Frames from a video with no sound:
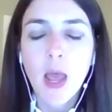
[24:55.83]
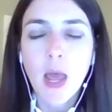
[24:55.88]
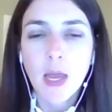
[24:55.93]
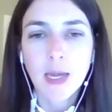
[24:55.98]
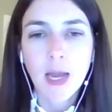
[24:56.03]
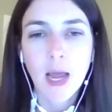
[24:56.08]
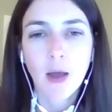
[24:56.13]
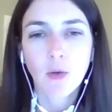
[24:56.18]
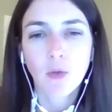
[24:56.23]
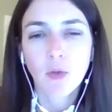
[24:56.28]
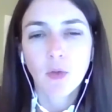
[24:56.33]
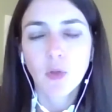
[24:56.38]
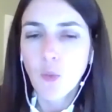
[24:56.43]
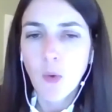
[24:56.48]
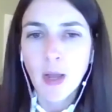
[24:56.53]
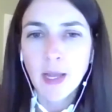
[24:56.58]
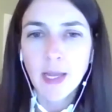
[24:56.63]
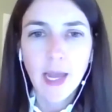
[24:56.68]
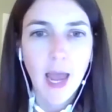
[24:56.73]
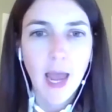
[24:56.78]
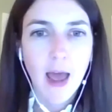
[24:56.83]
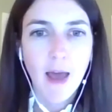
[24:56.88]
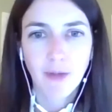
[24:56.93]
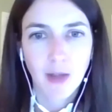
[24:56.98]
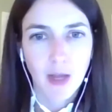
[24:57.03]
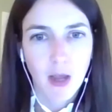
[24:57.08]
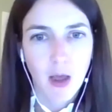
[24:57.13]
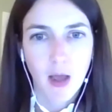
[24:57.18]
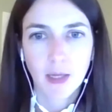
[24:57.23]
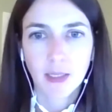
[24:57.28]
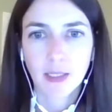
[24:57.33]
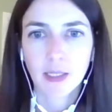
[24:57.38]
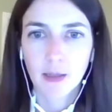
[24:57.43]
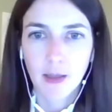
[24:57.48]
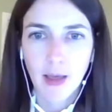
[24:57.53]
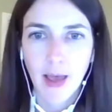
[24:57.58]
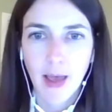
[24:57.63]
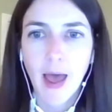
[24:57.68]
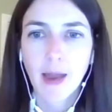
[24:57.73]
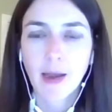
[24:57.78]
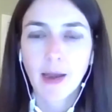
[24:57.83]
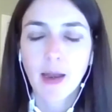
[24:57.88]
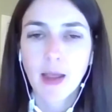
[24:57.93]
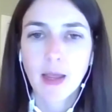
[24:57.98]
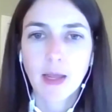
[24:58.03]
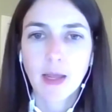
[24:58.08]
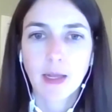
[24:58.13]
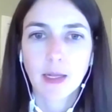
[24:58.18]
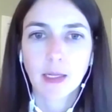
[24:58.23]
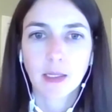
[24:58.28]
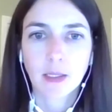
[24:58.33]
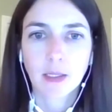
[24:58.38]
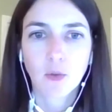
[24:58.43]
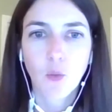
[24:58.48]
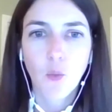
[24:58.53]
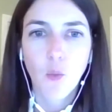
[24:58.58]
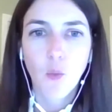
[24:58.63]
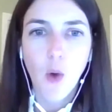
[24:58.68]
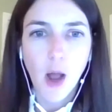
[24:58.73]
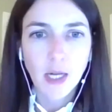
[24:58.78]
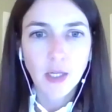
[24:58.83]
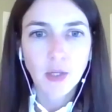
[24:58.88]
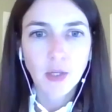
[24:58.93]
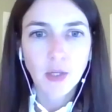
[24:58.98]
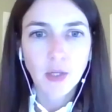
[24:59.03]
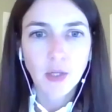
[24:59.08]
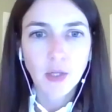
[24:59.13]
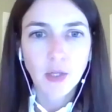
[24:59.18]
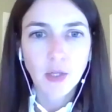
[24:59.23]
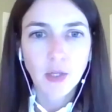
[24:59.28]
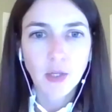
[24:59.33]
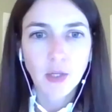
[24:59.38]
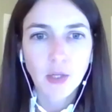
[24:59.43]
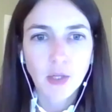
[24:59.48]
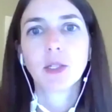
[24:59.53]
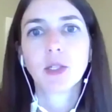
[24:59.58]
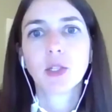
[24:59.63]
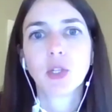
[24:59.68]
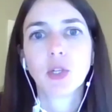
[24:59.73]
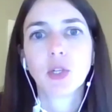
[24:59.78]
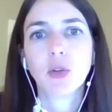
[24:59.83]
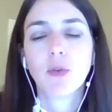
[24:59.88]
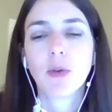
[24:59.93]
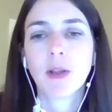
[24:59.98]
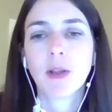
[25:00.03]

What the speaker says: Now, the one caveat to that is watch what happens to